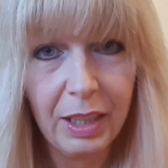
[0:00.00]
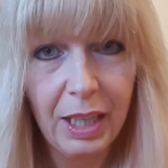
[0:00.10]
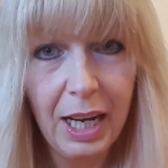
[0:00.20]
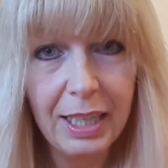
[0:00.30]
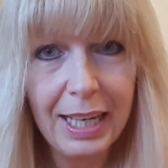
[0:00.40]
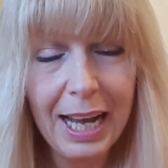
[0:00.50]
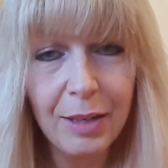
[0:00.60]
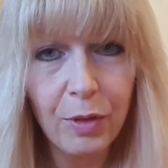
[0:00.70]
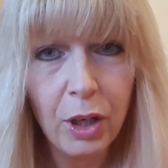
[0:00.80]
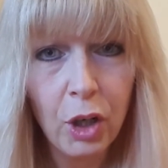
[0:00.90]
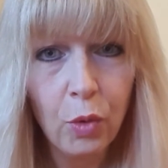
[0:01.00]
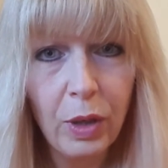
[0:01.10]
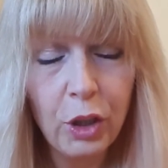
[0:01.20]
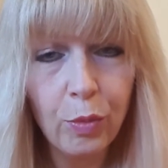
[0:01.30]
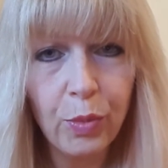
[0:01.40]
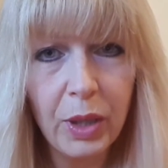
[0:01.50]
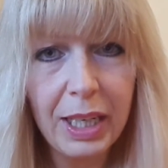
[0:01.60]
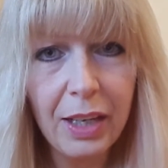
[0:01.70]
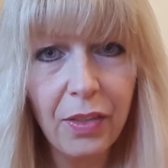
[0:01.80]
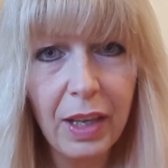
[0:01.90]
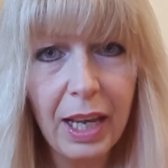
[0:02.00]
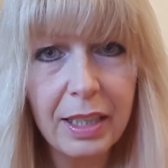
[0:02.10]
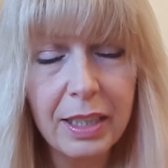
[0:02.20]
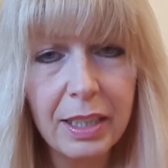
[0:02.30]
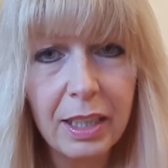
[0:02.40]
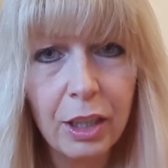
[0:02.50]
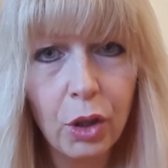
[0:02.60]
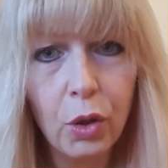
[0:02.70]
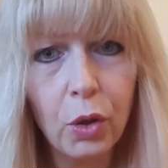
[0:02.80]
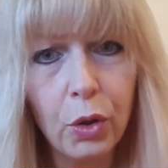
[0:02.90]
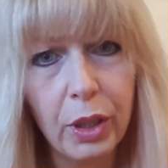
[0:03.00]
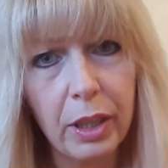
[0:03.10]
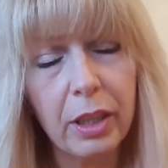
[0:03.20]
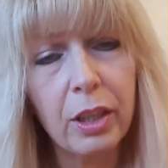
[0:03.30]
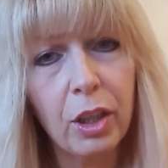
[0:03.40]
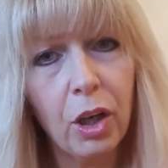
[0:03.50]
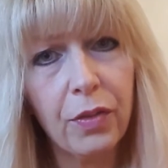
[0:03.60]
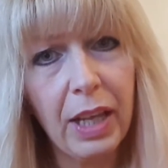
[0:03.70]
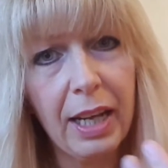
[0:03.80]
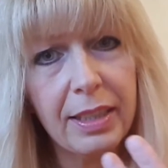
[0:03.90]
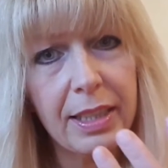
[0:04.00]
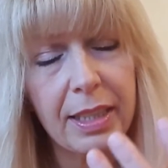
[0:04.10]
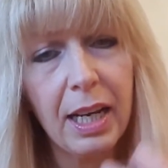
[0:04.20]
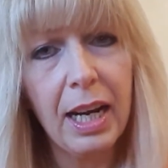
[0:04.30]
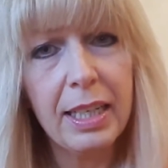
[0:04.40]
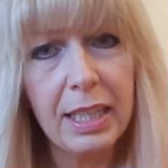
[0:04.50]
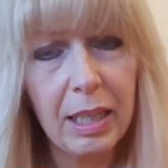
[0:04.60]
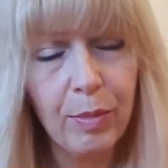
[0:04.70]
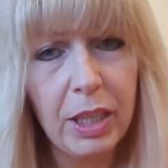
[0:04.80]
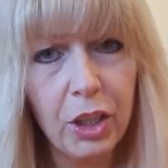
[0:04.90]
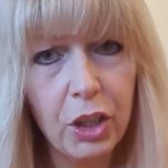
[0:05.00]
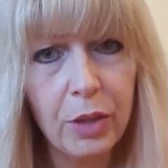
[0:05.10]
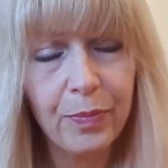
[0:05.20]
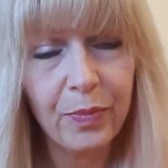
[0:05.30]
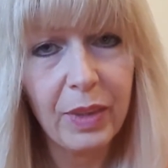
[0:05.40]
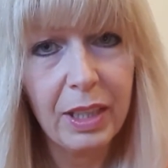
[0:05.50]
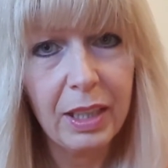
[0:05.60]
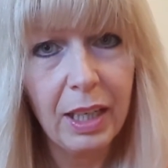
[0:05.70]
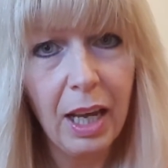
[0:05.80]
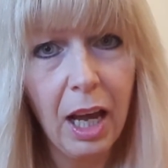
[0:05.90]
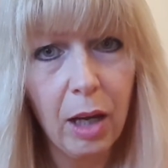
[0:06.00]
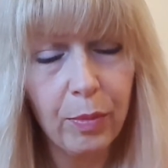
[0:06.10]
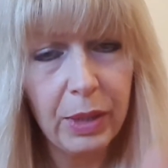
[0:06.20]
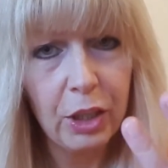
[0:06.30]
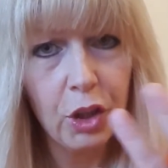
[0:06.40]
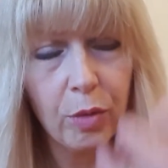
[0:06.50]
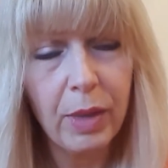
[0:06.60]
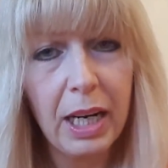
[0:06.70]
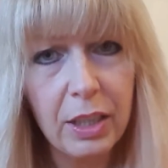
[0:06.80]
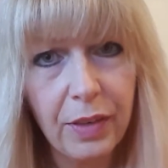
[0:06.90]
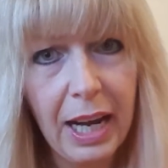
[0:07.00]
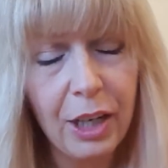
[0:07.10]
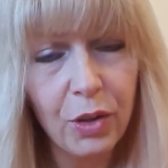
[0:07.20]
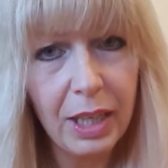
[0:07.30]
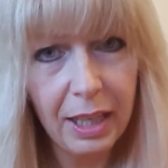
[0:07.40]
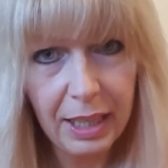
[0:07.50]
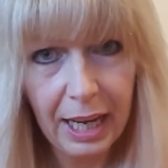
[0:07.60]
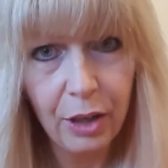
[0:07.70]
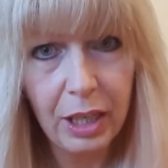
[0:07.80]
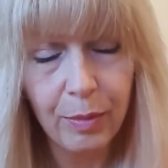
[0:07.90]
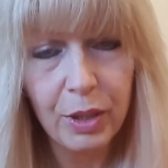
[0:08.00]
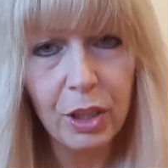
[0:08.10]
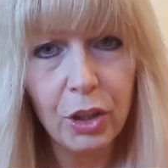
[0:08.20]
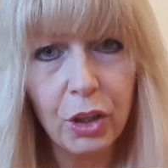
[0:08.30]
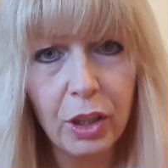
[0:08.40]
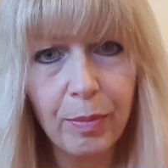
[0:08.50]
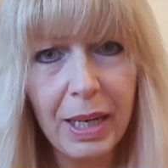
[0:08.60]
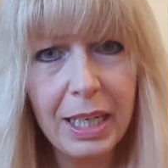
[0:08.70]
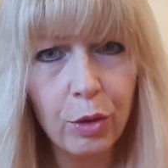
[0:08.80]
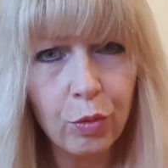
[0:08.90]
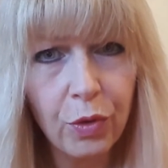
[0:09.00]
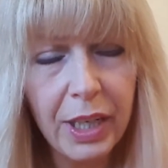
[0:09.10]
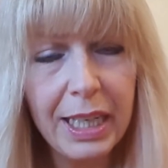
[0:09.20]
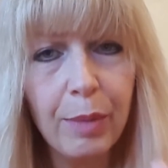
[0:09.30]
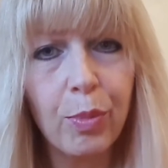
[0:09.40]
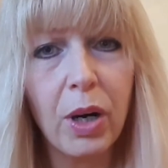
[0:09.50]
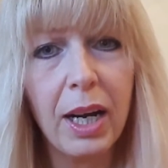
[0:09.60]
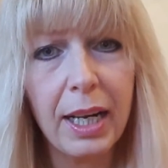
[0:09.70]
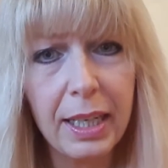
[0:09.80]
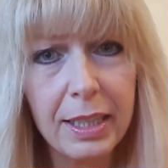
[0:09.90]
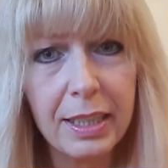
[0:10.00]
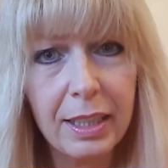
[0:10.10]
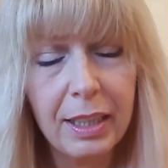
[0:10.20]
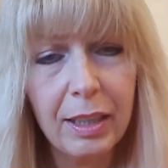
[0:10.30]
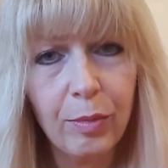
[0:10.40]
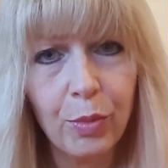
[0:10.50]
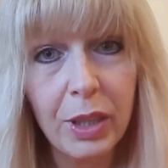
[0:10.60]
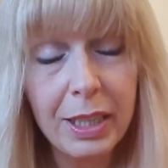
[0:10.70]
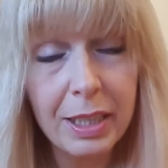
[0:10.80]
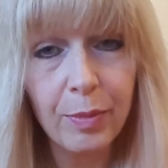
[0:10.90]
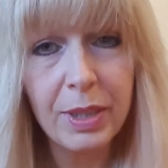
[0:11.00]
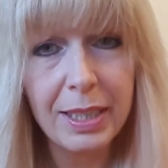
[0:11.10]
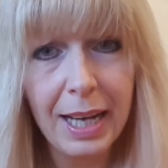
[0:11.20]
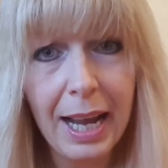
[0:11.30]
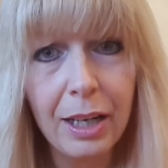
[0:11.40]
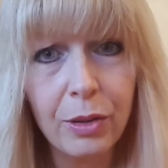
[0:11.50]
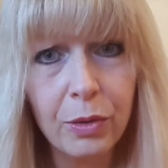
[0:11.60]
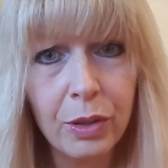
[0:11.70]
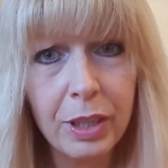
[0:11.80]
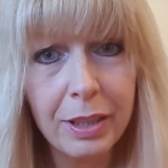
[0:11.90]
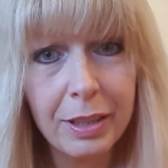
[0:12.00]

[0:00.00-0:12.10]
And again, when you're bringing that corner of that desired image up into your mind of how you'd like the outcome to look, make it really bright, bring in some sound,